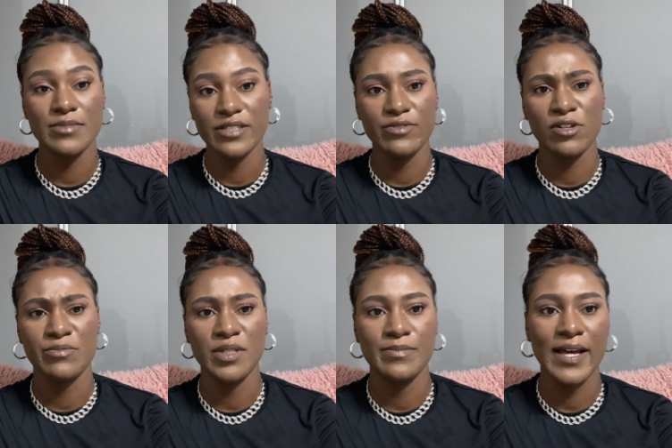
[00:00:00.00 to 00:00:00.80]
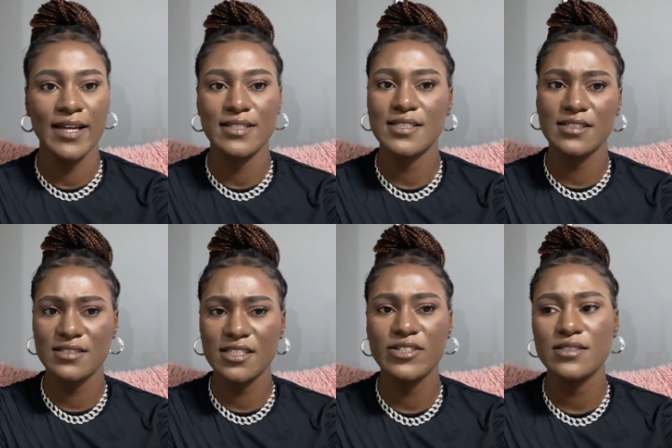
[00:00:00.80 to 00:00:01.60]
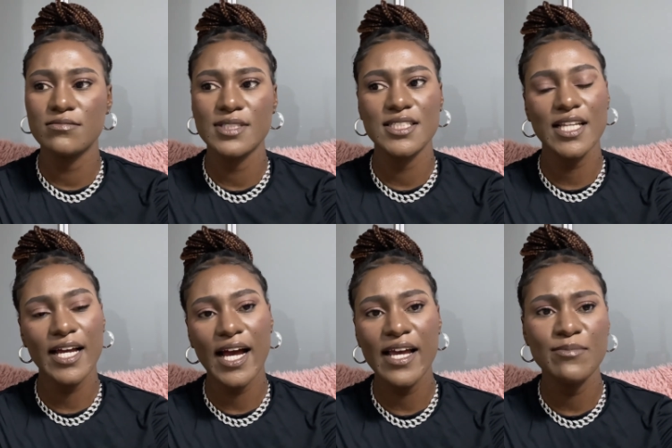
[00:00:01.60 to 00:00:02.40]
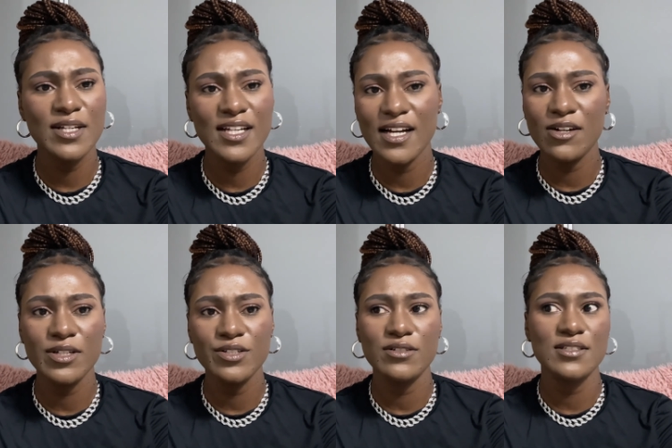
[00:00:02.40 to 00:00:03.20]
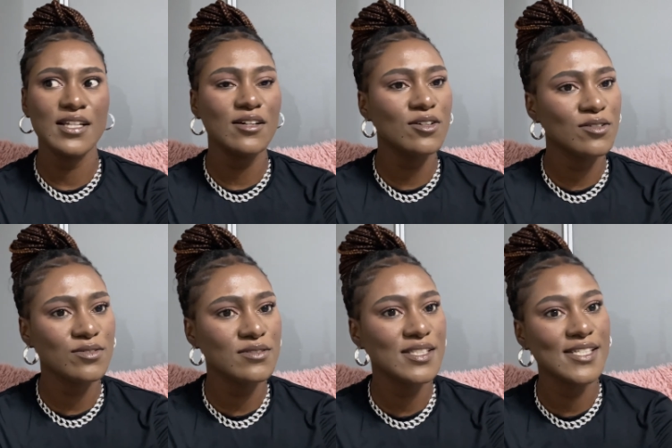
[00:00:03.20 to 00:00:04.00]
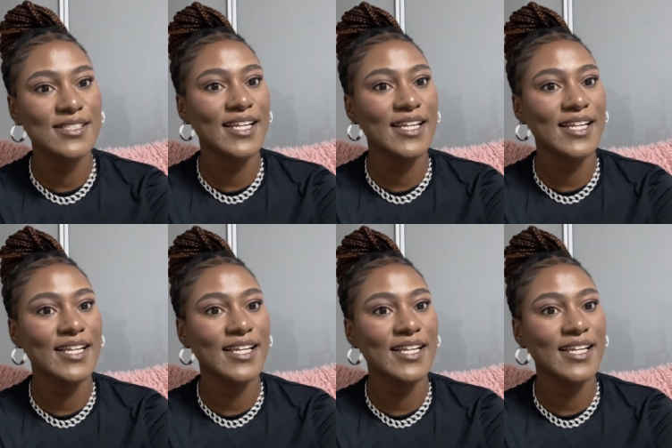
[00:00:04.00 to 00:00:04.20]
She followed me back. She greeted me. She's like, hi Monica, how are you? I was like, oh, who's this?